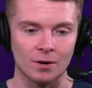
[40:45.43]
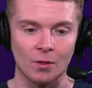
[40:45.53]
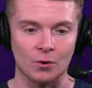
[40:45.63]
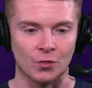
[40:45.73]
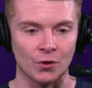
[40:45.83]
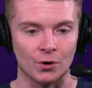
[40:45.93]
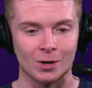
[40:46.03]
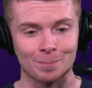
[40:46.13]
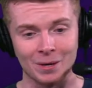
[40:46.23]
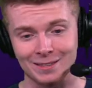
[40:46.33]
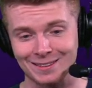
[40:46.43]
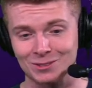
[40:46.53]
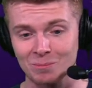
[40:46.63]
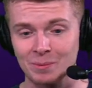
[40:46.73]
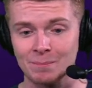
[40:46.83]
another third, but
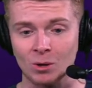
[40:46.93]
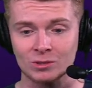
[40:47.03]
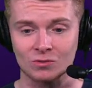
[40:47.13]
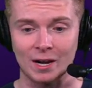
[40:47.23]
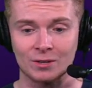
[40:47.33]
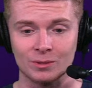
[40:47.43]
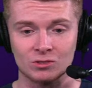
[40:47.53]
this would be most likely